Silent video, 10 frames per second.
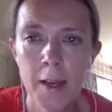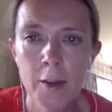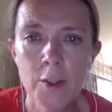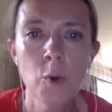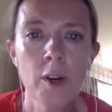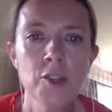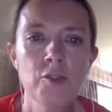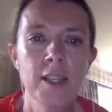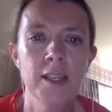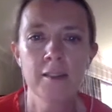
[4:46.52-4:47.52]
So, what is
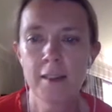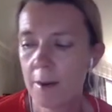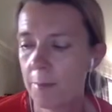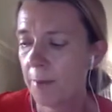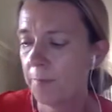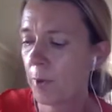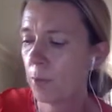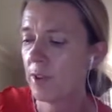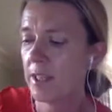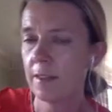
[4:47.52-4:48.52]
radiotherapy?
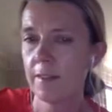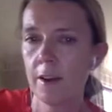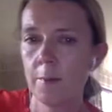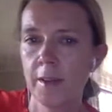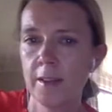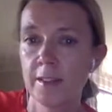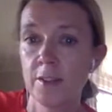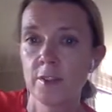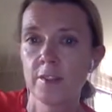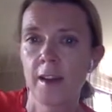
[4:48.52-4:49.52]
Well, radiotherapy is the
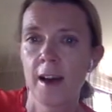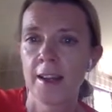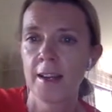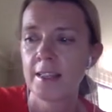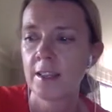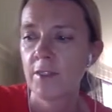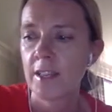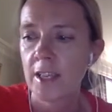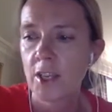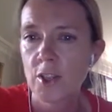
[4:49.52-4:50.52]
use of ionizing
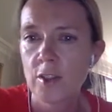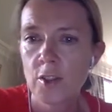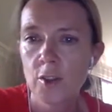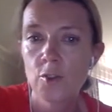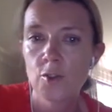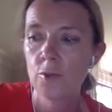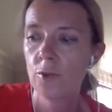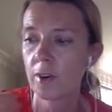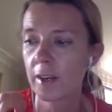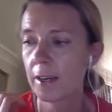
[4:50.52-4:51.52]
radiation to
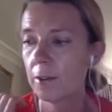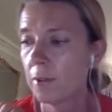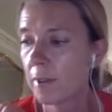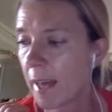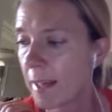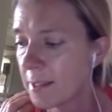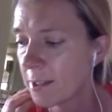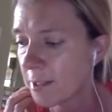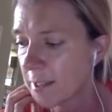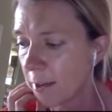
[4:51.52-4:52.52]
control or kill
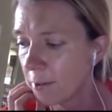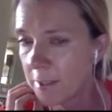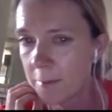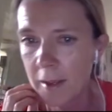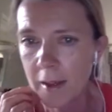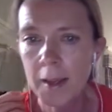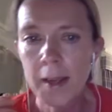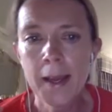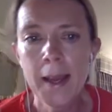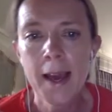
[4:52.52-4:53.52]
cancer cells.
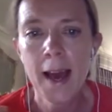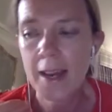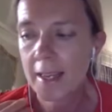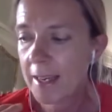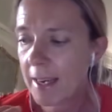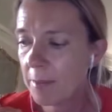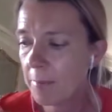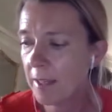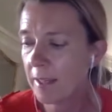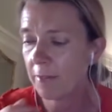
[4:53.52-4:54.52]
And it can either
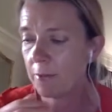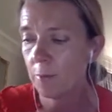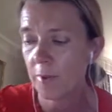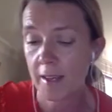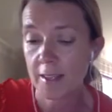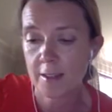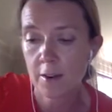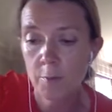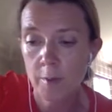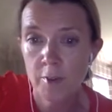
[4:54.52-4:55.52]
be given with
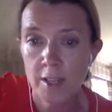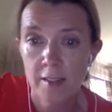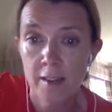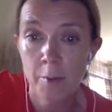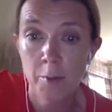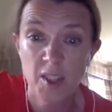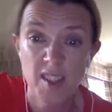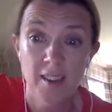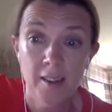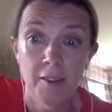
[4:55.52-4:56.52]
external beam radiotherapy, which
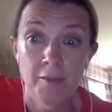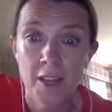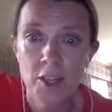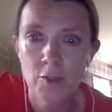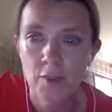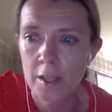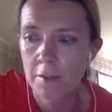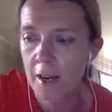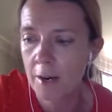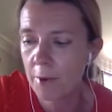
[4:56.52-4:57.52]
is conventional
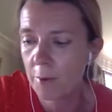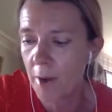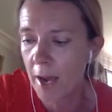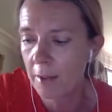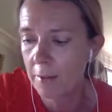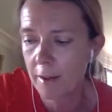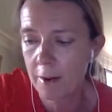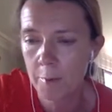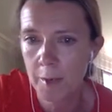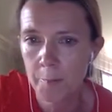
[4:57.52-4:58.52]
radiotherapy, or
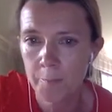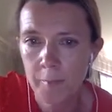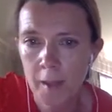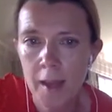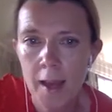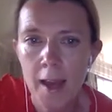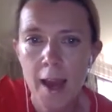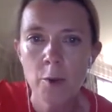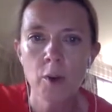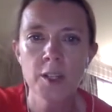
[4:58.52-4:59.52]
brachytherapy.
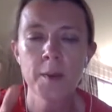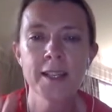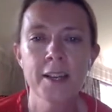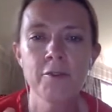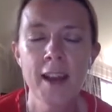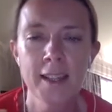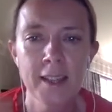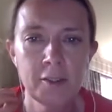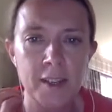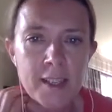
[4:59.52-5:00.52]
And it works by
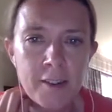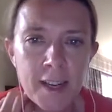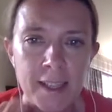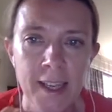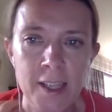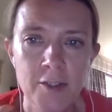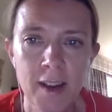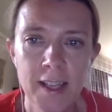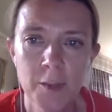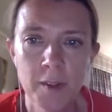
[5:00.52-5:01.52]
directly or indirectly
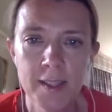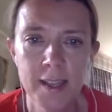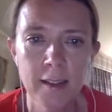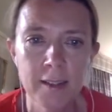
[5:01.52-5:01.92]
interacting with cell